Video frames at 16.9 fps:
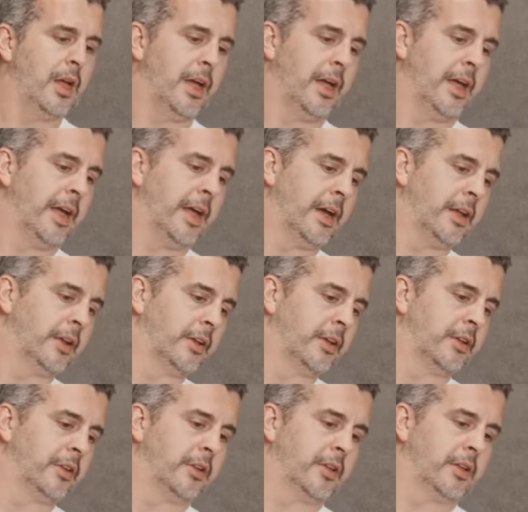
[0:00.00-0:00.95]

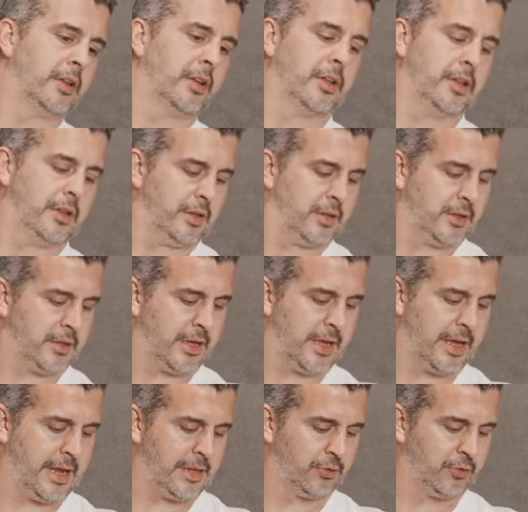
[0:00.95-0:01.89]
And a
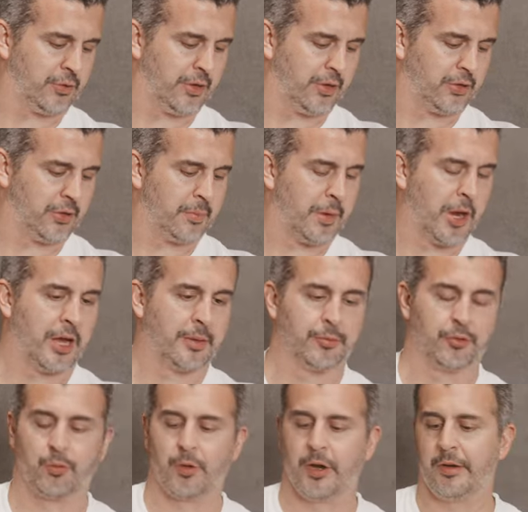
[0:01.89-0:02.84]
handle here on the bottom
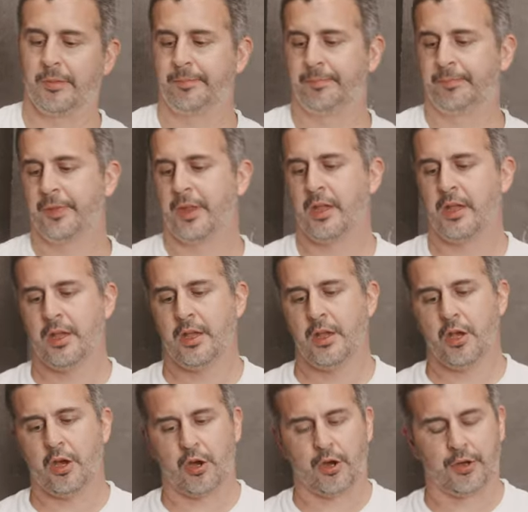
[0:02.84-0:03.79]
as well.
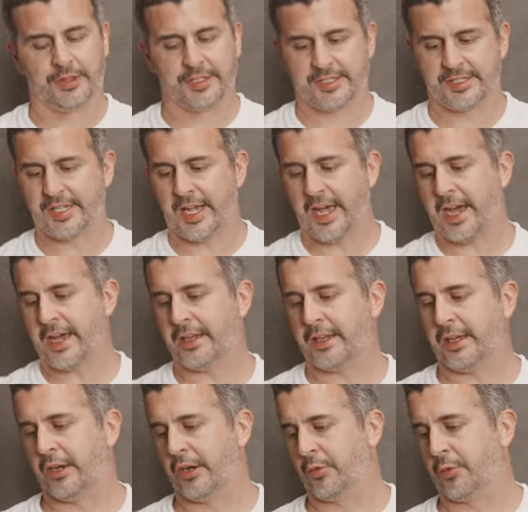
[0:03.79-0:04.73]
On the side
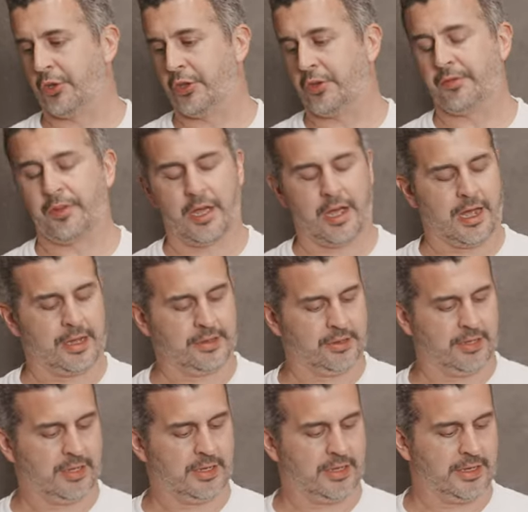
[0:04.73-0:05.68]
here, what you've
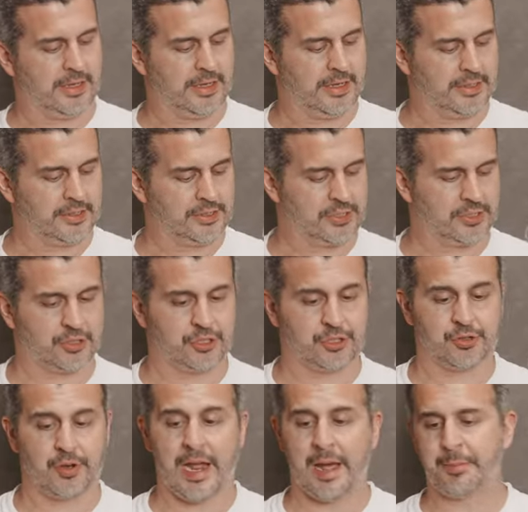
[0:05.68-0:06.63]
got is
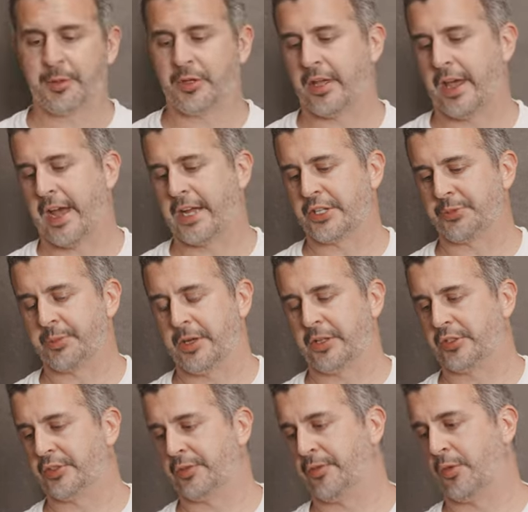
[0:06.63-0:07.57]
strap
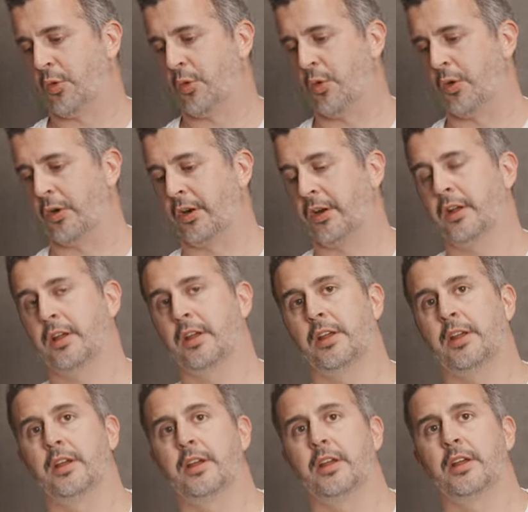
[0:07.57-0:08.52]
attachments for
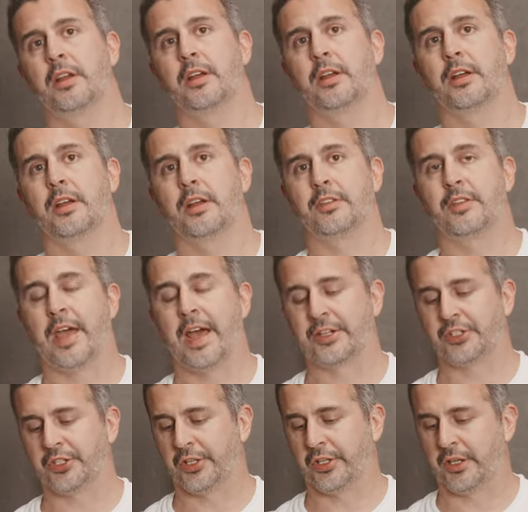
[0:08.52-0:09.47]

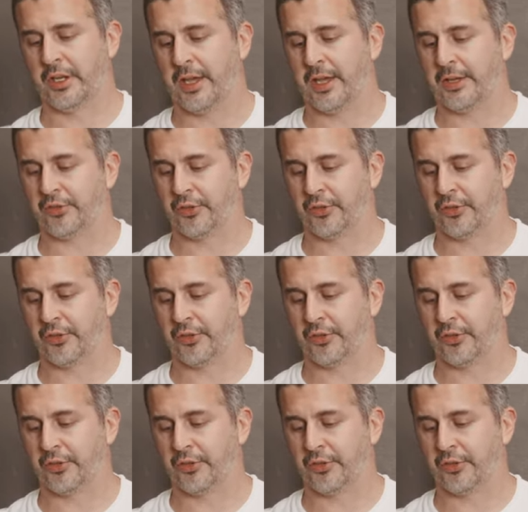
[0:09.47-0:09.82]
attaching a